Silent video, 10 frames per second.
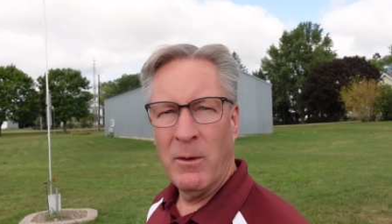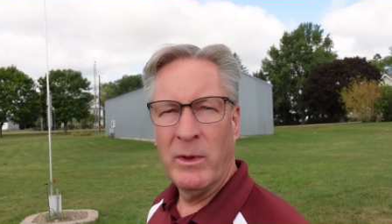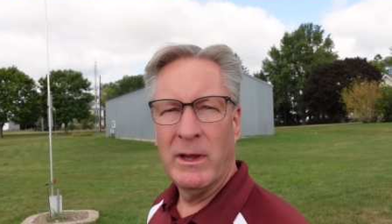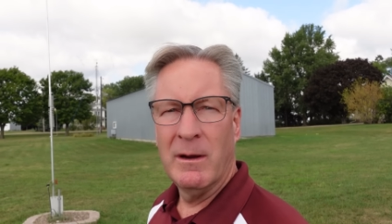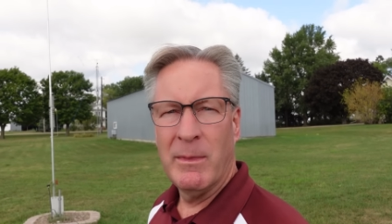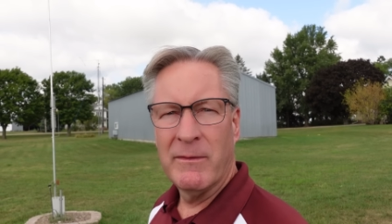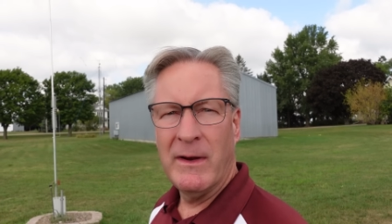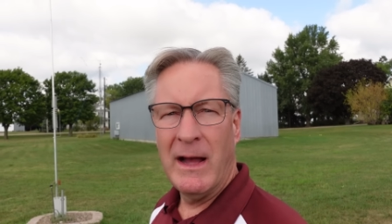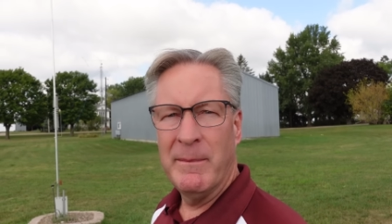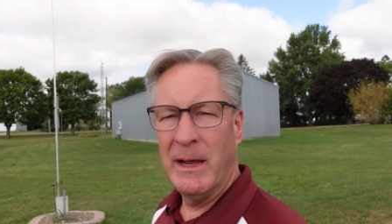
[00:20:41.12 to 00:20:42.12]
within about
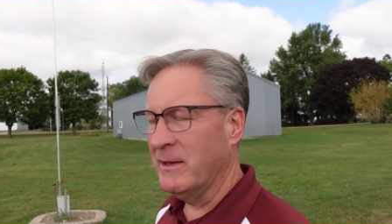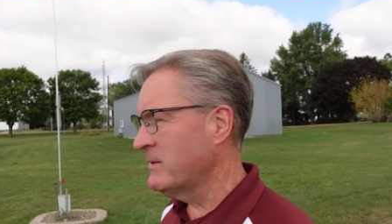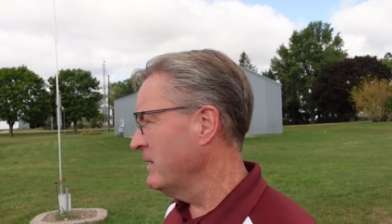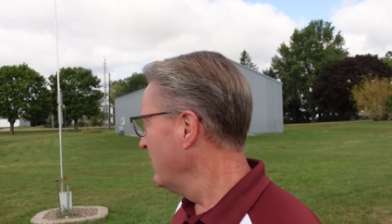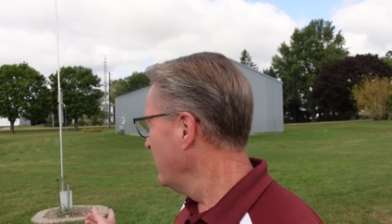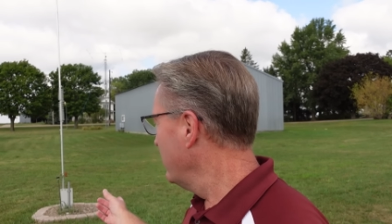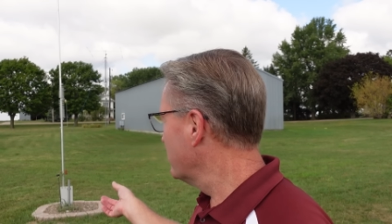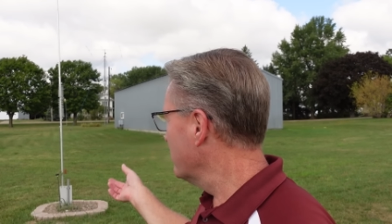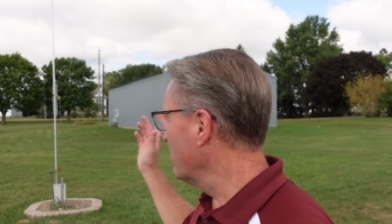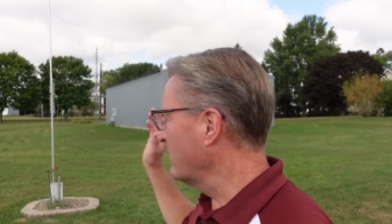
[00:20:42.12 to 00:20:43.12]
5 minutes.
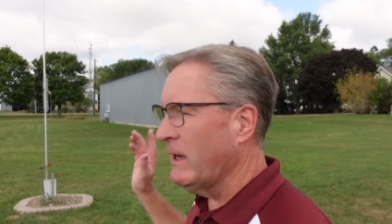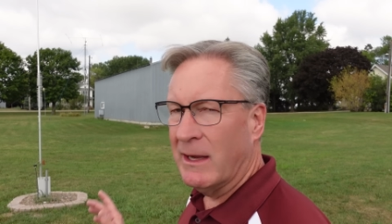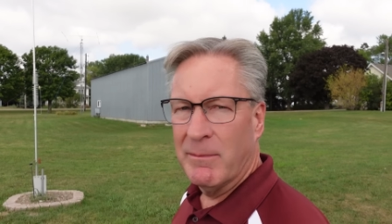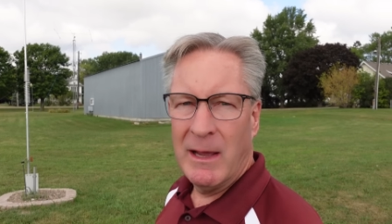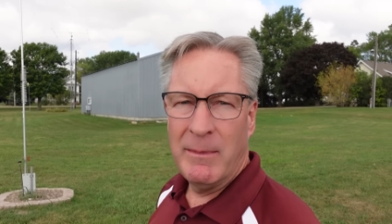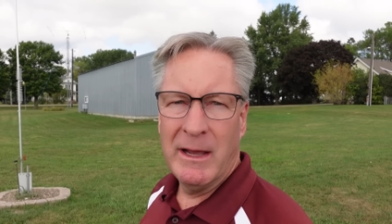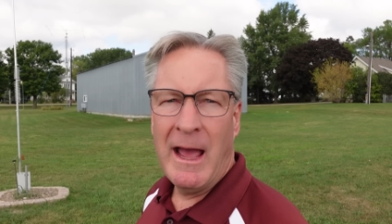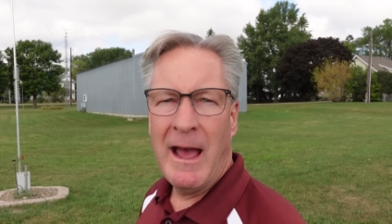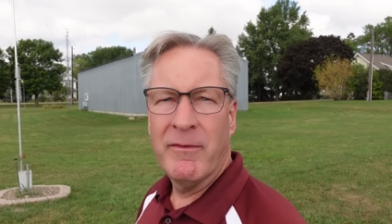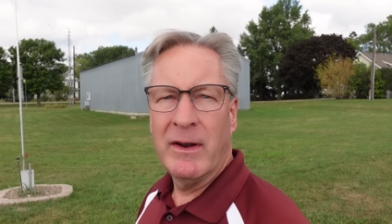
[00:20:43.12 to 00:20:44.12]
This one would take maybe a
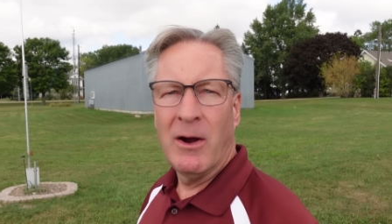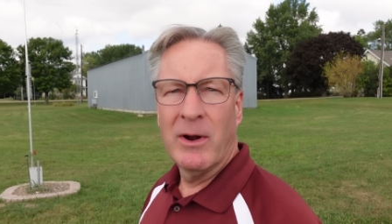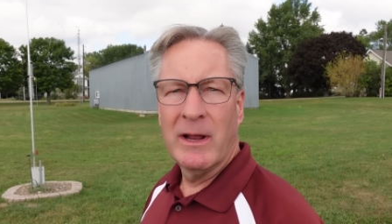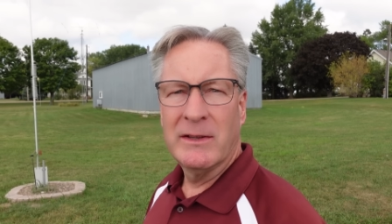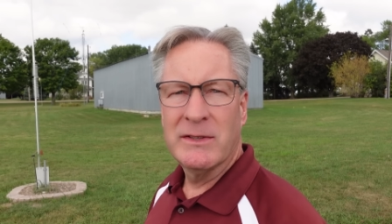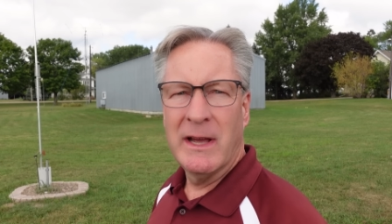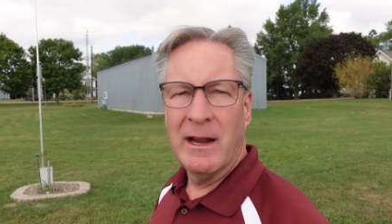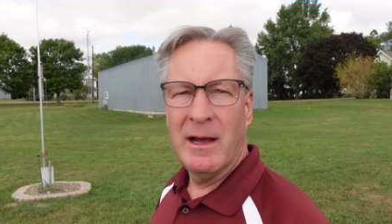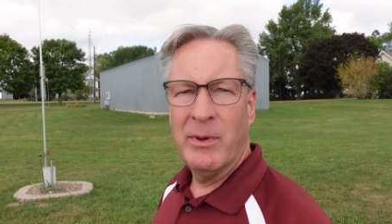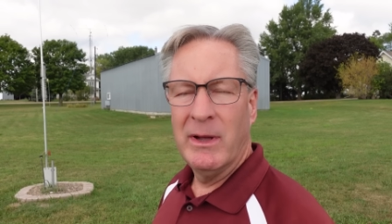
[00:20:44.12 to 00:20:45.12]
half an hour to get
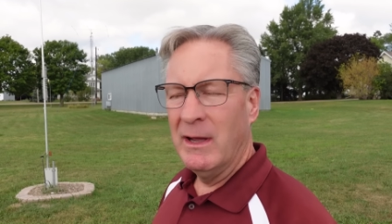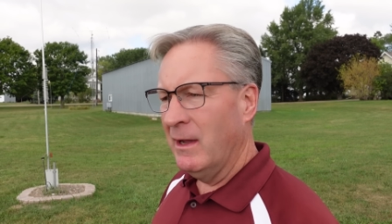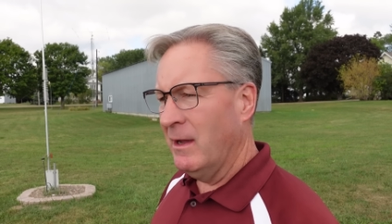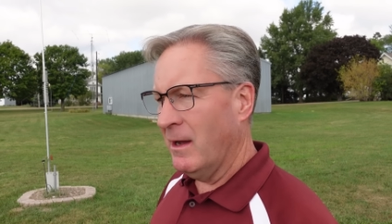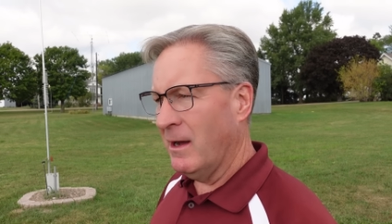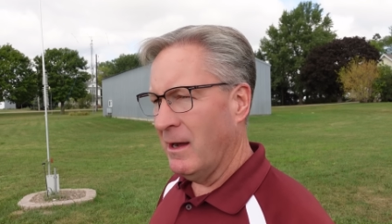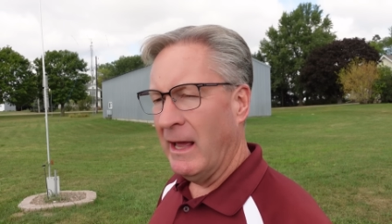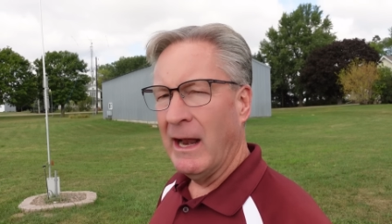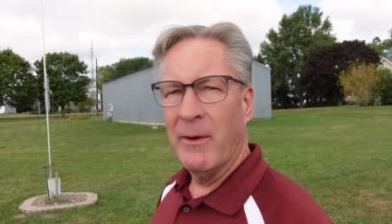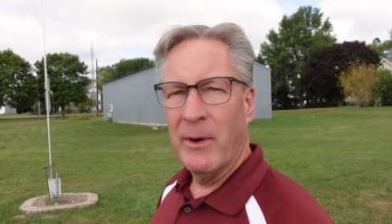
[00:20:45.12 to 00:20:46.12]
set up,
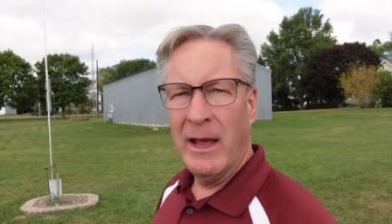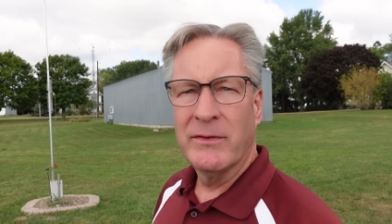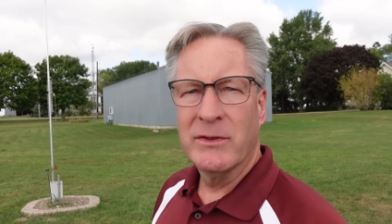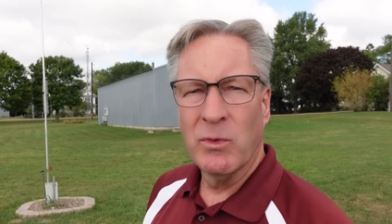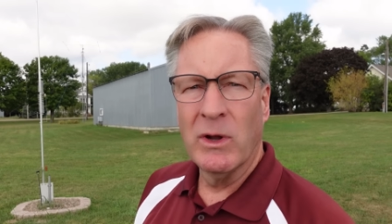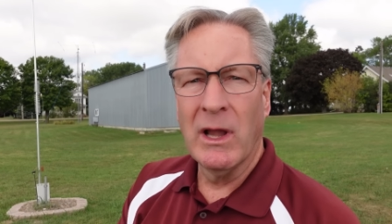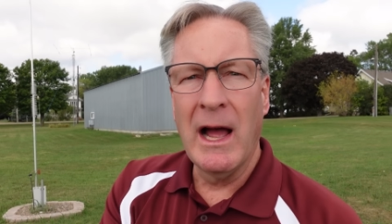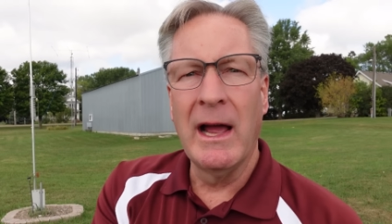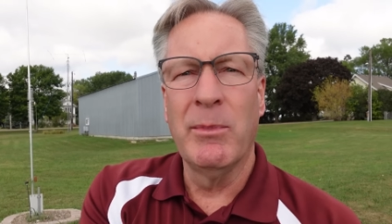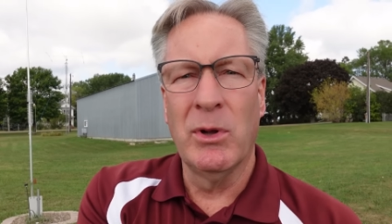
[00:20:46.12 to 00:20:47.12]
and I would have some
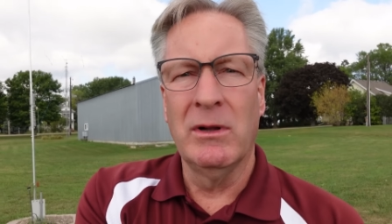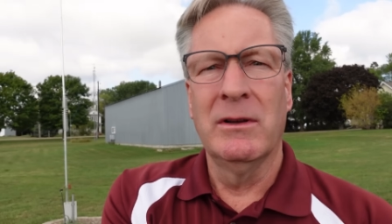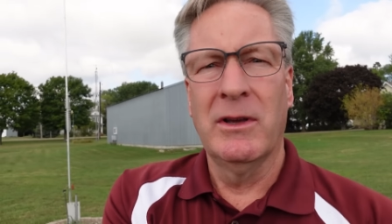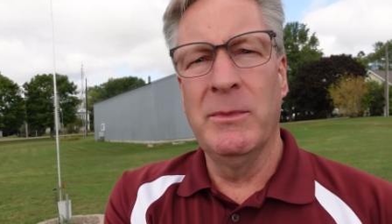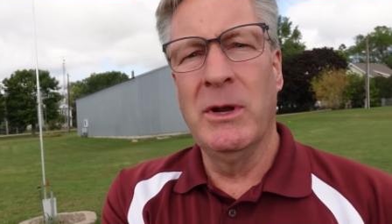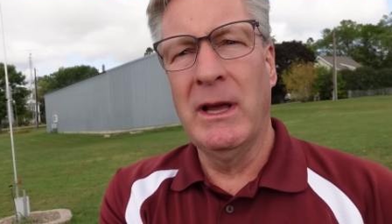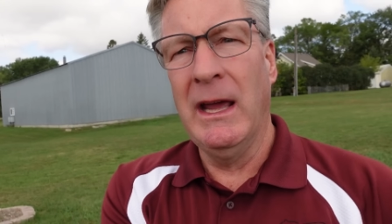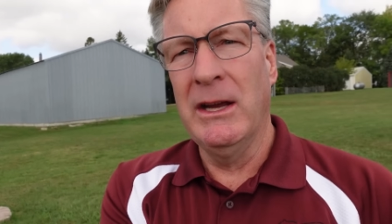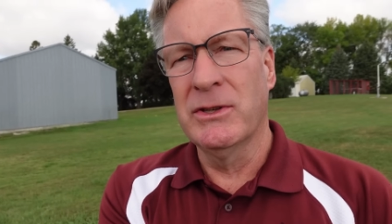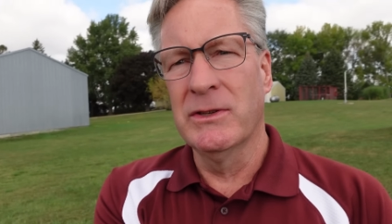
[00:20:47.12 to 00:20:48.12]
reliable
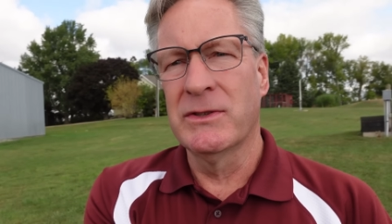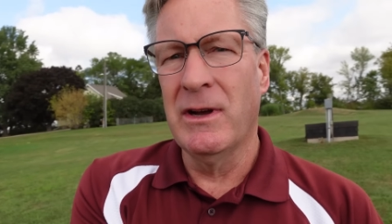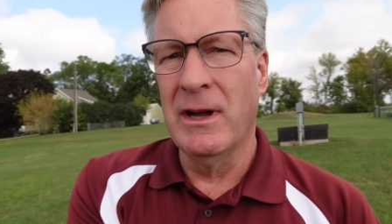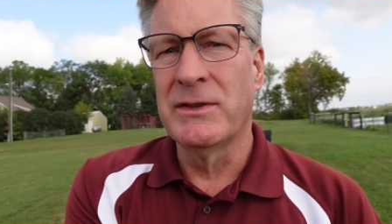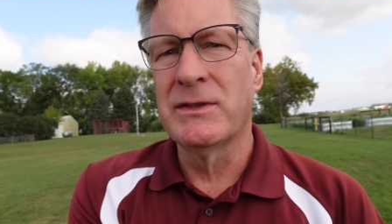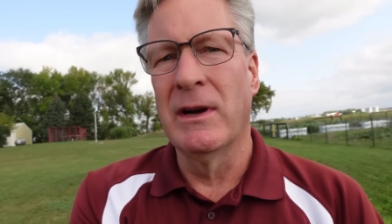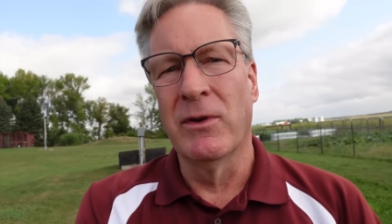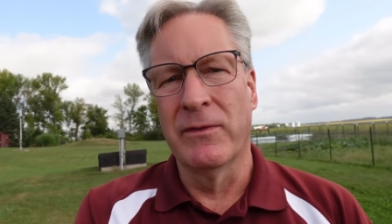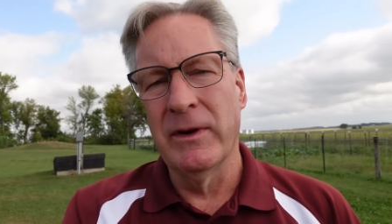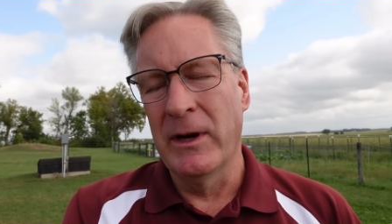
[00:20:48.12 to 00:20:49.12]
communications on
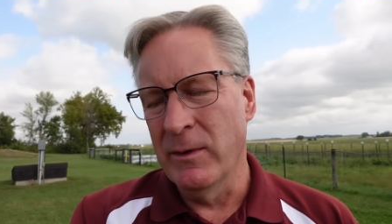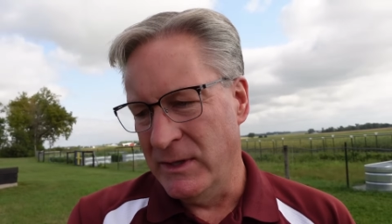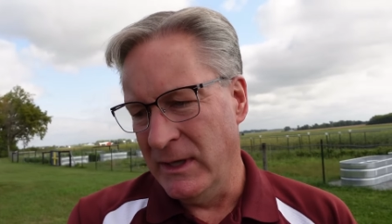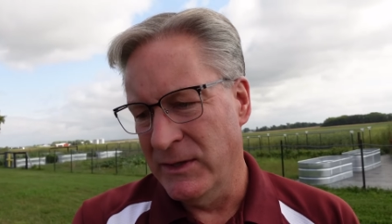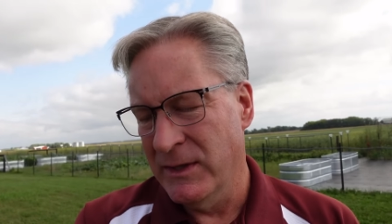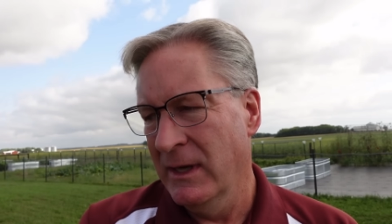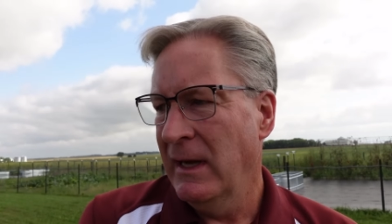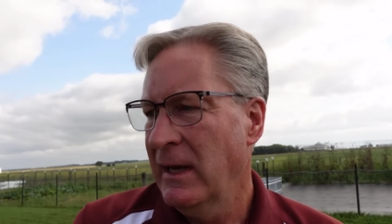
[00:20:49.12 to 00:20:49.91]
several frequencies.